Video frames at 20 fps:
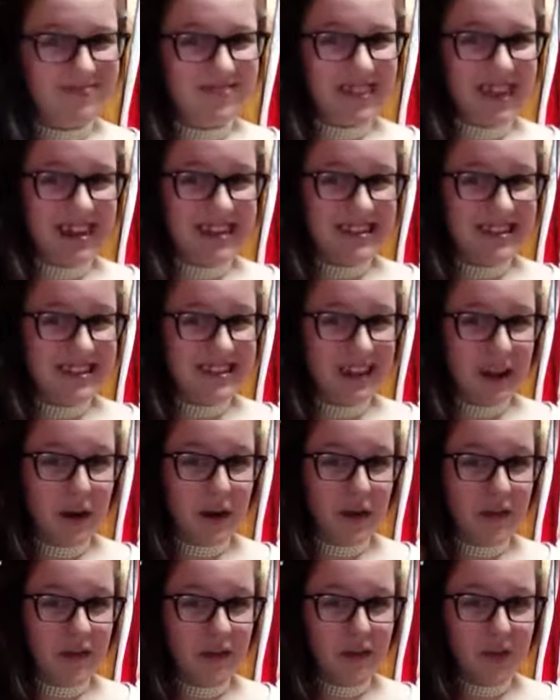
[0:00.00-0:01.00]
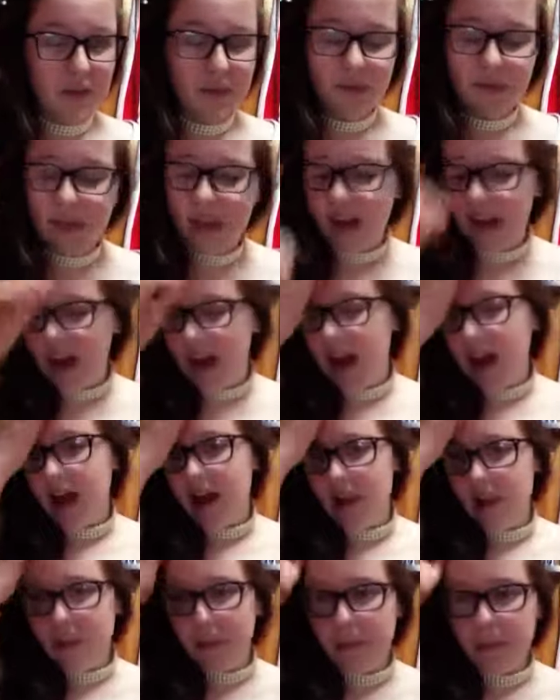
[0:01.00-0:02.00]
that's just how I feel
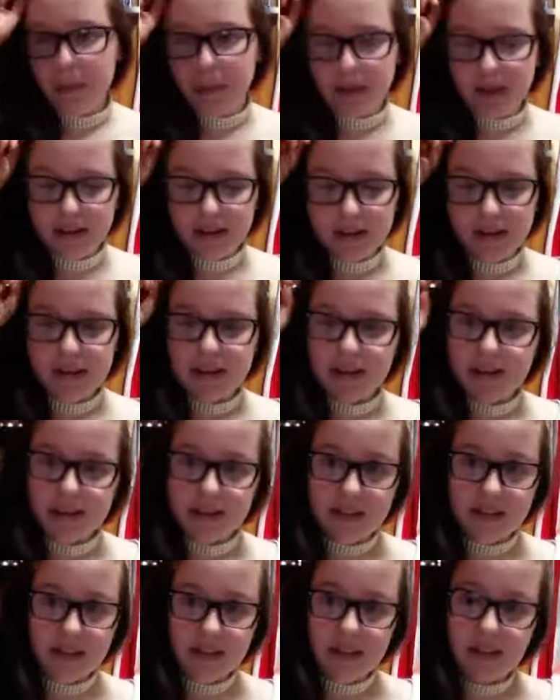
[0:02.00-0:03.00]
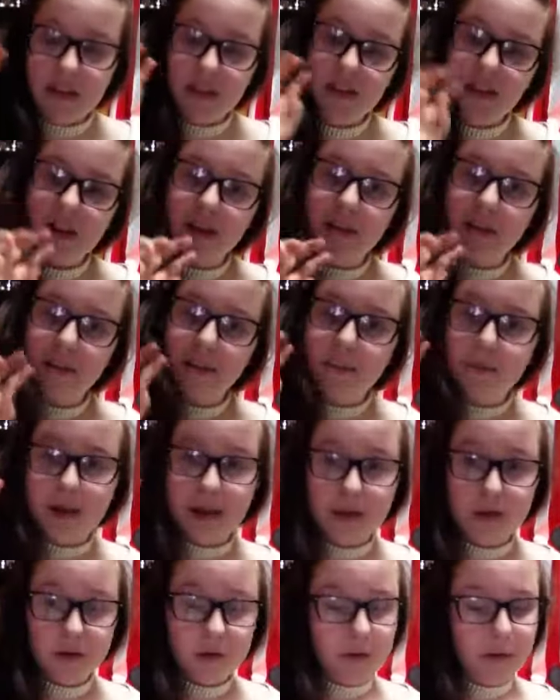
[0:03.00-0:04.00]
but the the
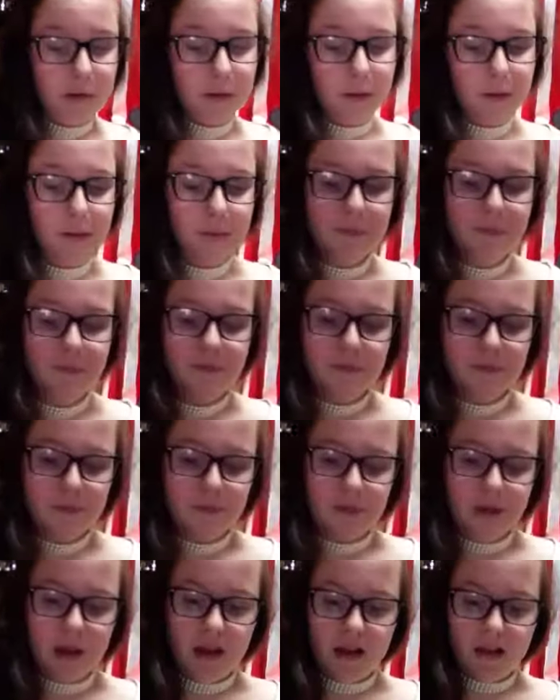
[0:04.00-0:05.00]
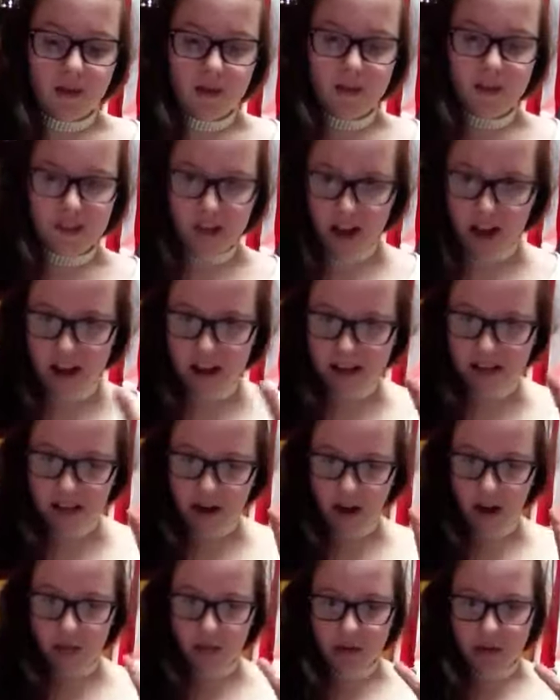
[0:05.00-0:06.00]
P2 I,
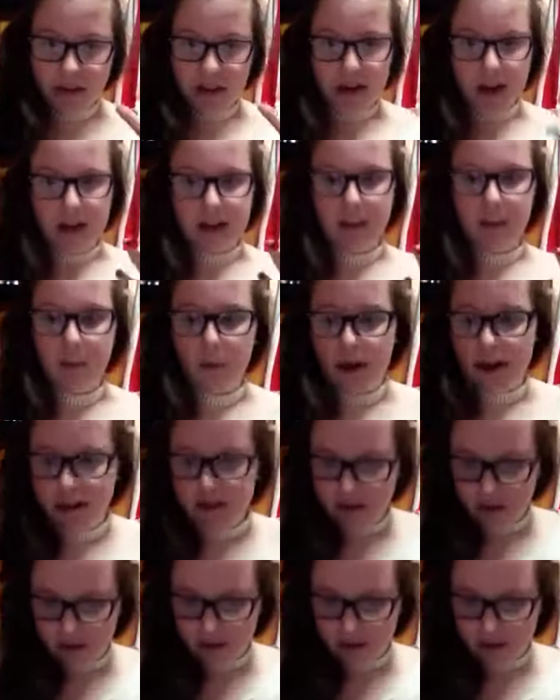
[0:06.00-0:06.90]
I really like the way that